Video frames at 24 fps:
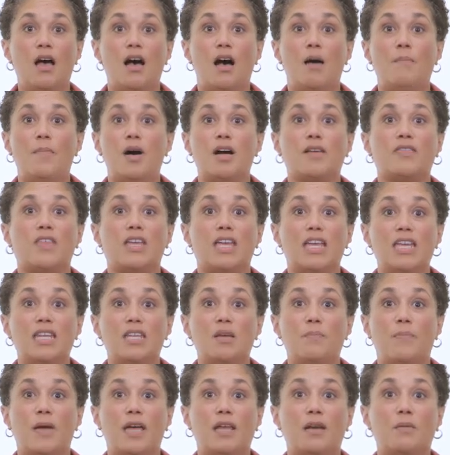among the
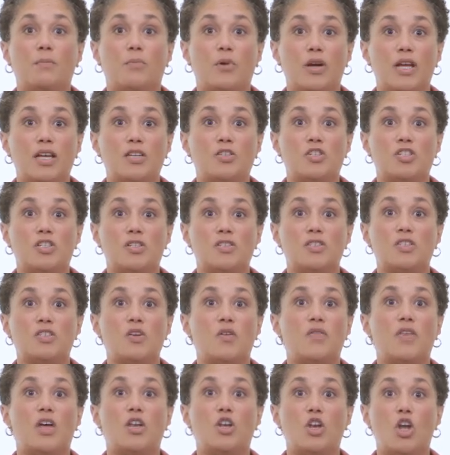independent branches
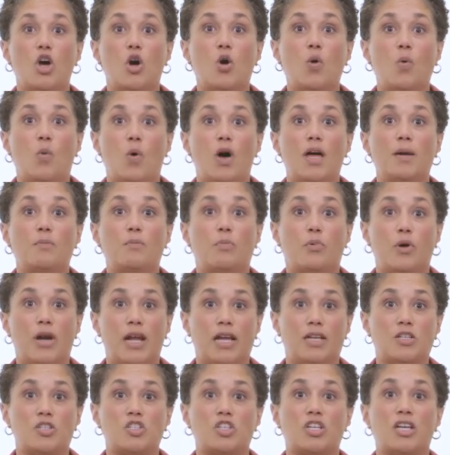so that no one
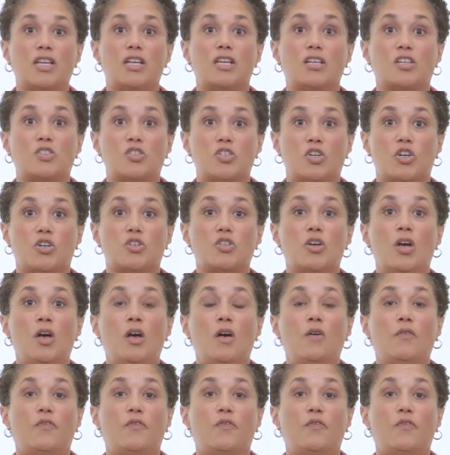branch can exert